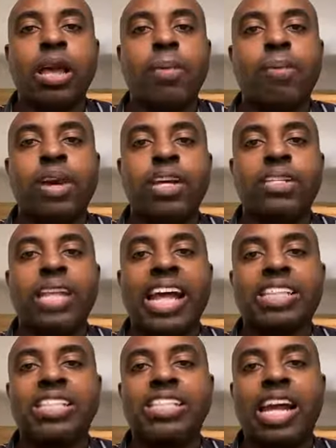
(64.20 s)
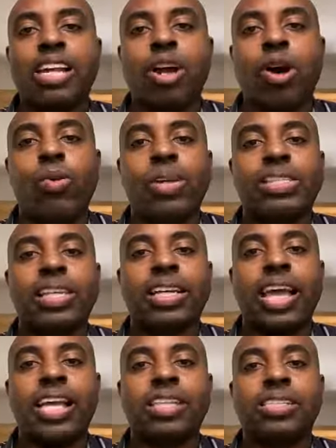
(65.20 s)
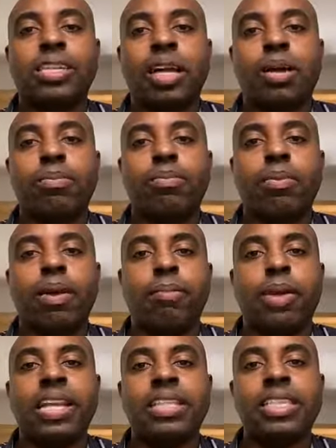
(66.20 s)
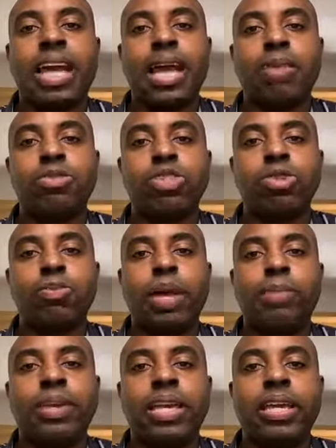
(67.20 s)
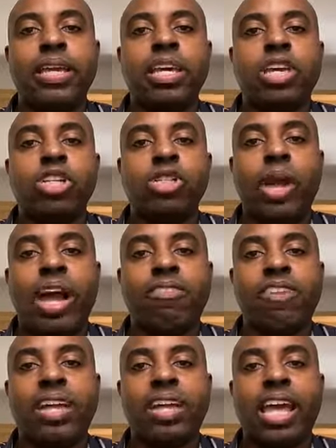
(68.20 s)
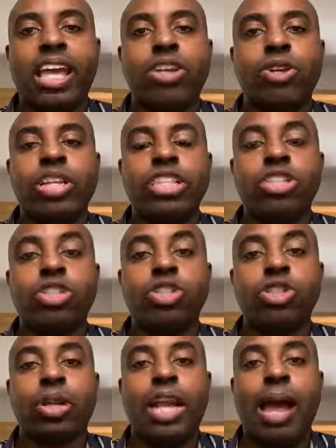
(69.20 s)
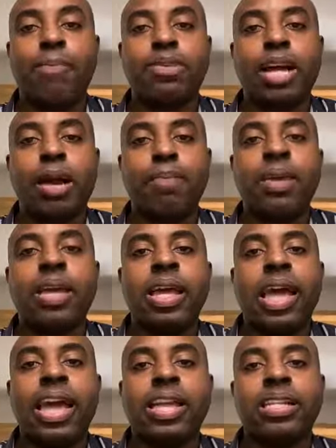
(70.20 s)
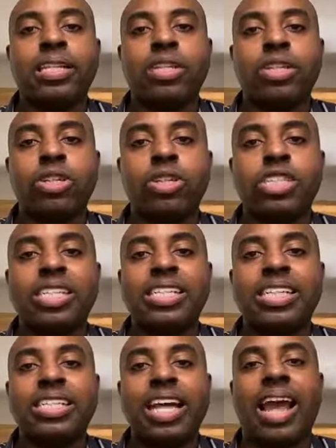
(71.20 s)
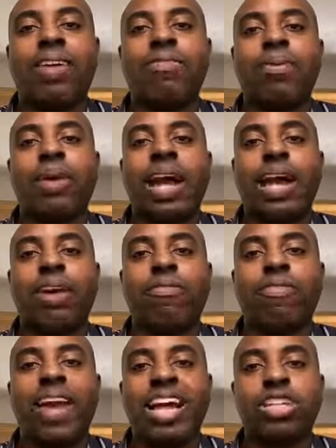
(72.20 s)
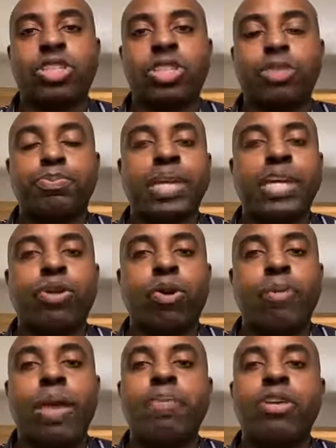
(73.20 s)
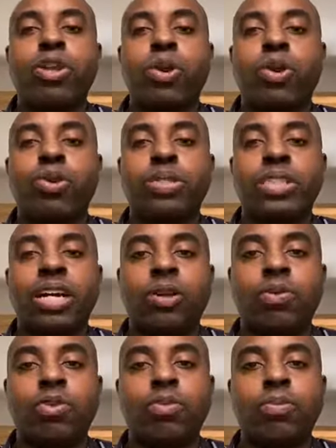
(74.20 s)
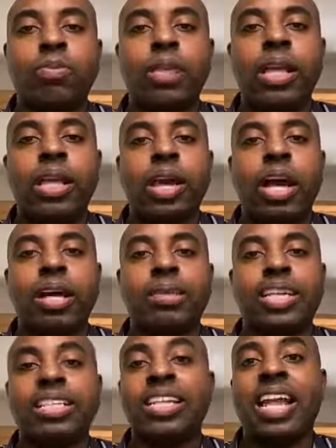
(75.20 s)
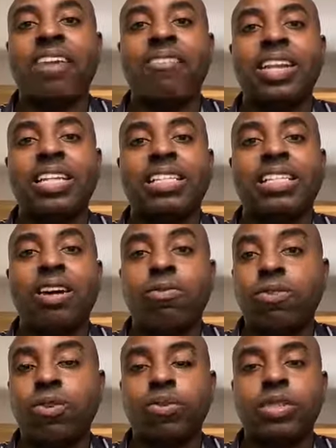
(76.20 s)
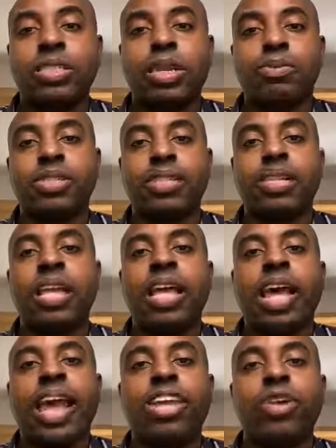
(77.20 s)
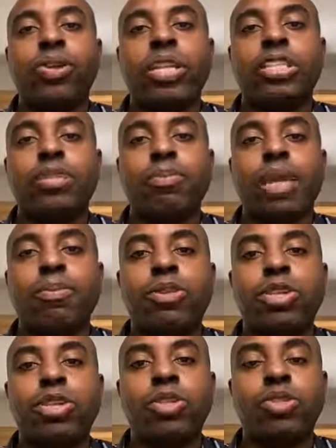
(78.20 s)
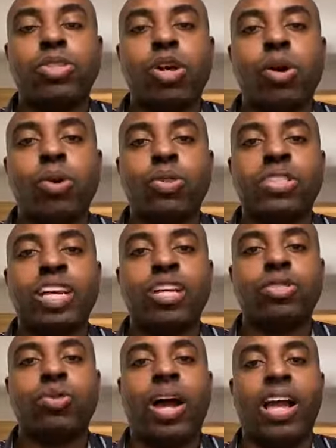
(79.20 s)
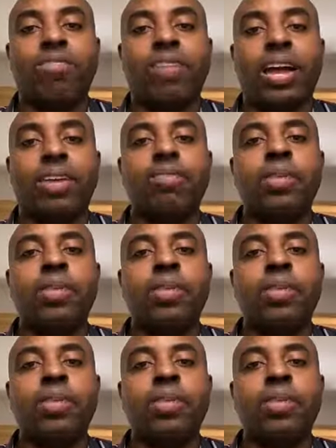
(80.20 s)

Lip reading: But that's not always the case. Many times you may be traveling and you need to use your laptop, and you just need to have a faster speed, or maybe your hotel room doesn't have any cell phone reception, and you need to be able to use the hotel's Wi-Fi.